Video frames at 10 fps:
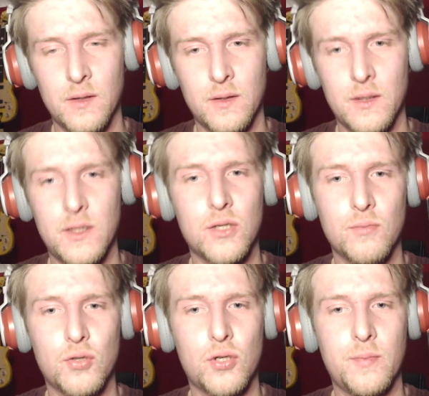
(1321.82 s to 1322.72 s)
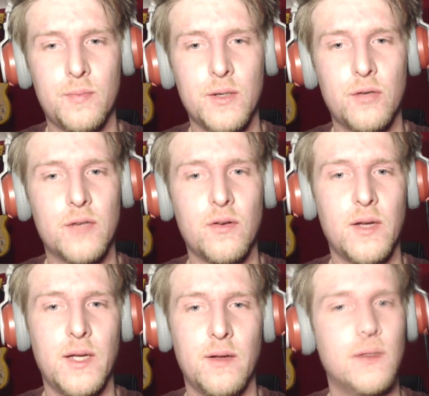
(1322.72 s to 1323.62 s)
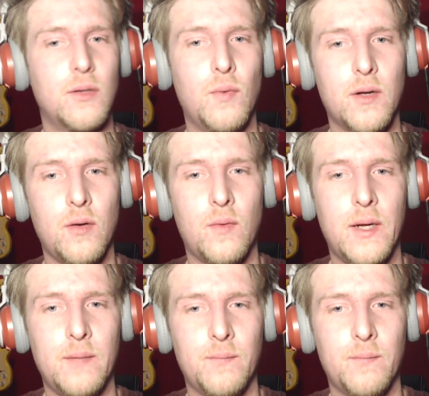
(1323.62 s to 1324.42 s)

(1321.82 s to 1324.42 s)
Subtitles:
This is some stubborn grease right here. It won't go away.